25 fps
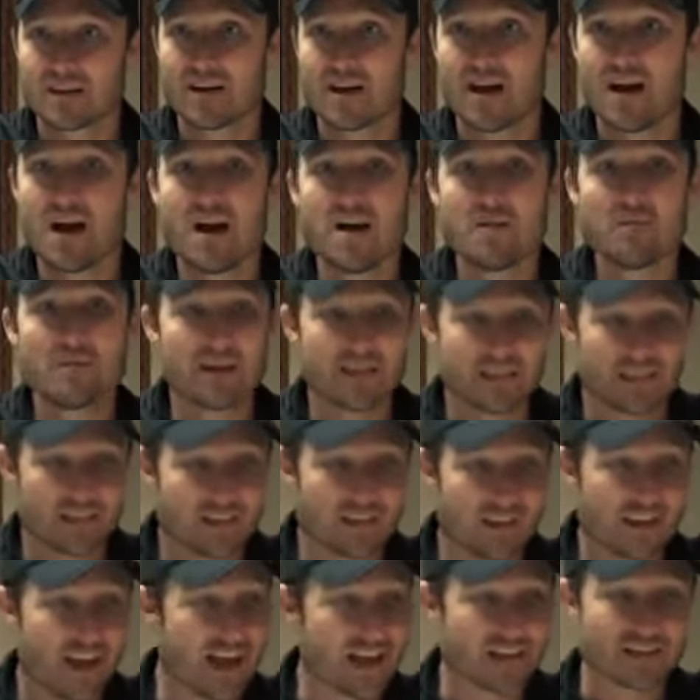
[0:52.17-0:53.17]
Um, I th
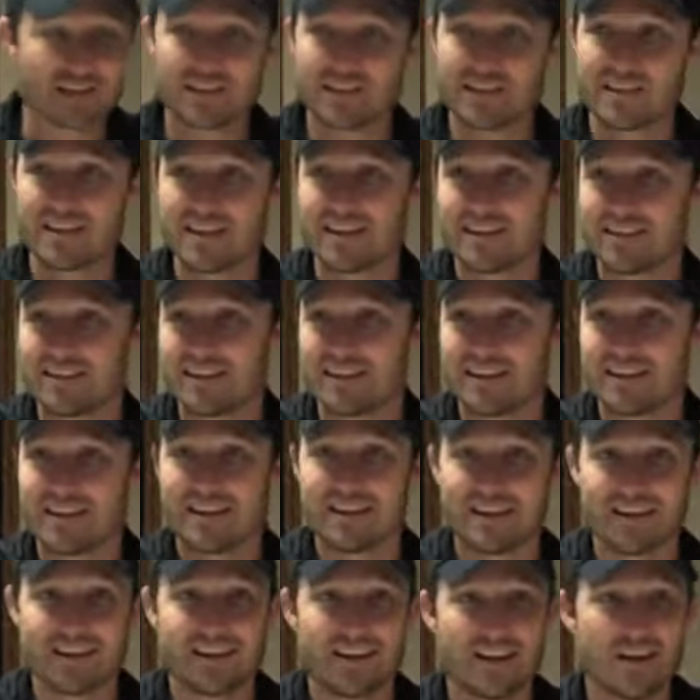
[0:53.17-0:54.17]
yes, I think that, uh,
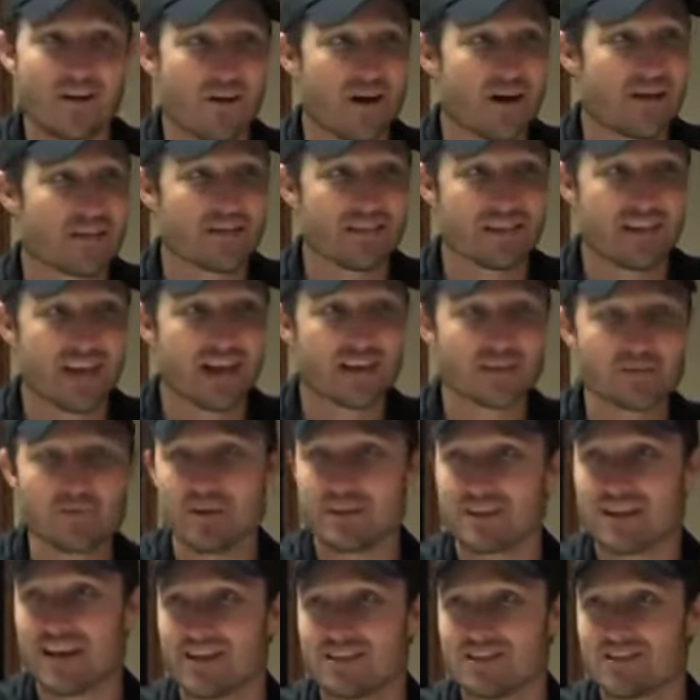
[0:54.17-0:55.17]
you know, I, the
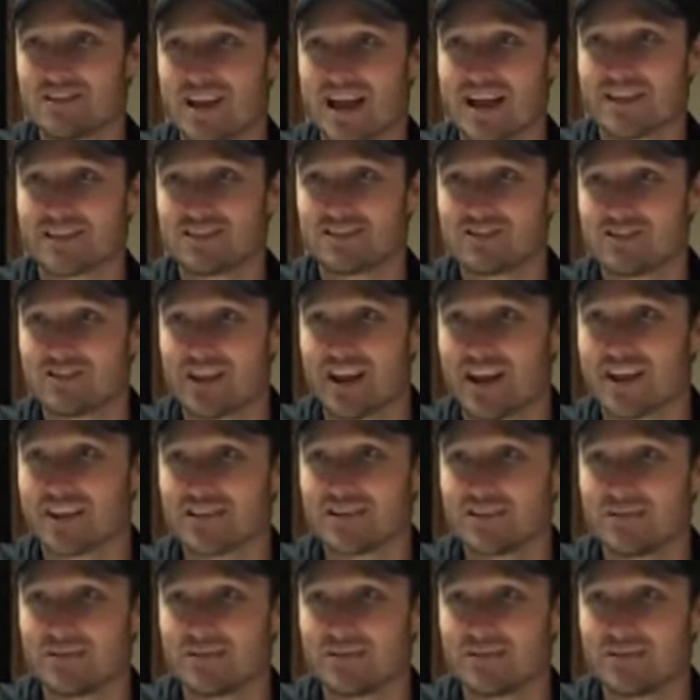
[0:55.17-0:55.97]
expectation hasn't changed.